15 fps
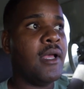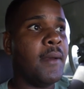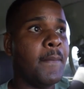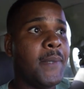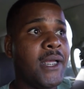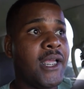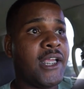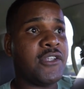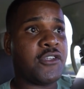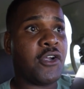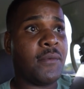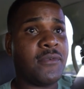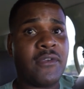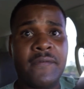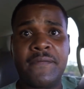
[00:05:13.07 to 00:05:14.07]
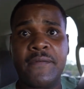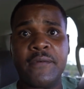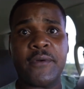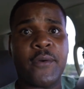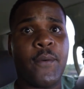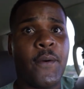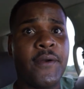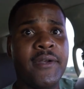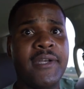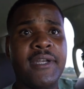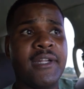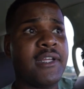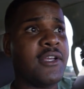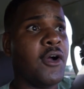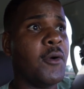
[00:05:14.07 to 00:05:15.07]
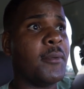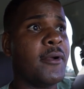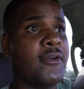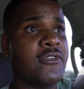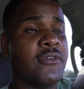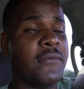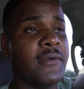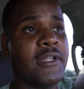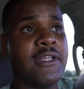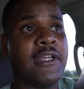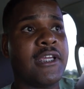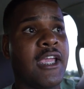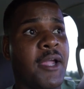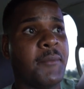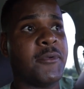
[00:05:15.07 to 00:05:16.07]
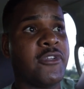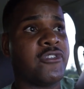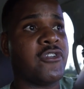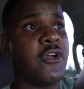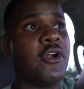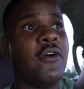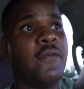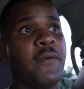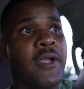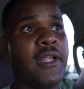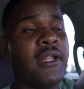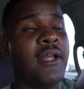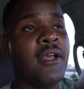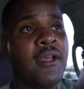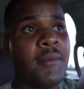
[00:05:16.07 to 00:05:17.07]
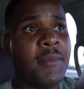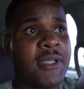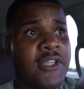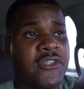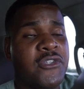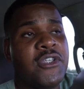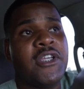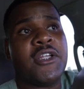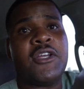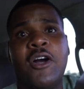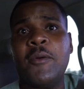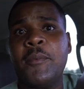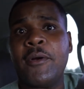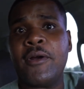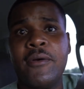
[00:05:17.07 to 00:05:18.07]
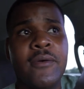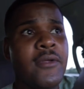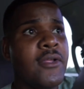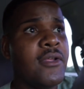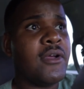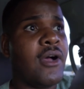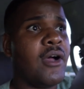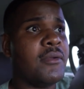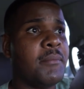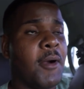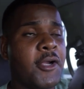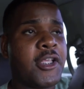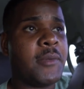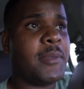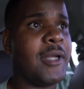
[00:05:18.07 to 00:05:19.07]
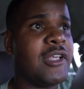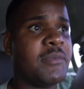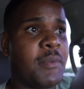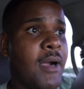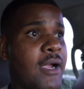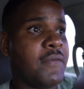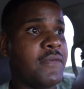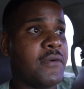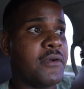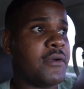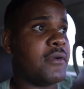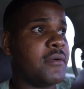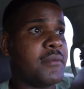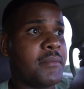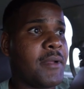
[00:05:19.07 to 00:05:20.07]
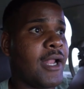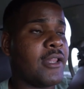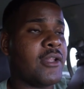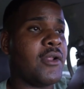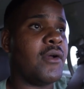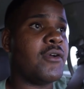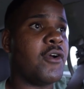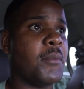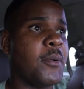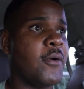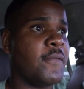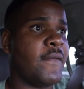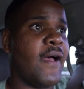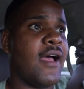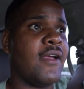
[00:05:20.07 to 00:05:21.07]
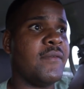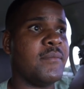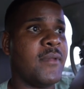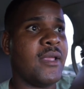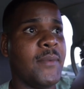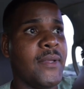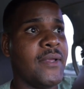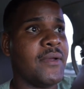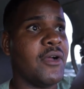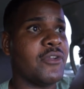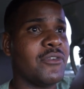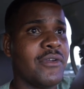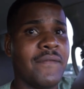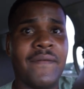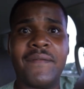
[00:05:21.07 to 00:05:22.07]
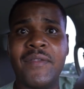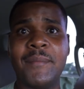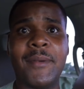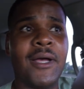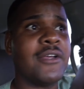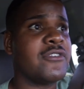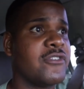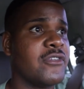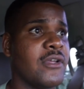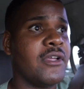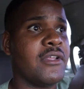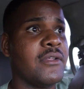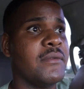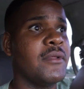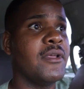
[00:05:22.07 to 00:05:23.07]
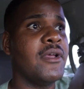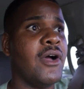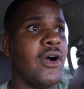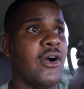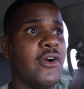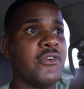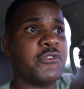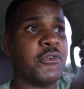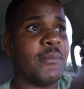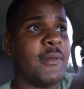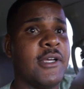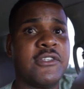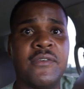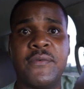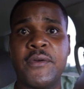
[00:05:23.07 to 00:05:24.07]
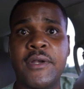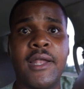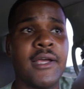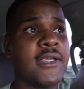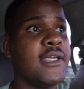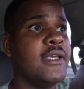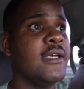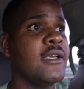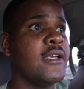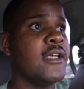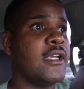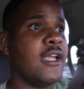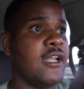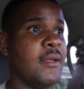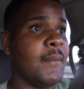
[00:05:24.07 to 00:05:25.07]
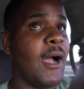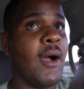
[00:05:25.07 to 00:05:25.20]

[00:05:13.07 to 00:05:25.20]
but in terms of recording, the GoPro is a really good camera to start off with, because you can get a GoPro on Marketplace probably for, I don't know, a GoPro 5, maybe 150 bucks to 100 bucks if you're lucky, and it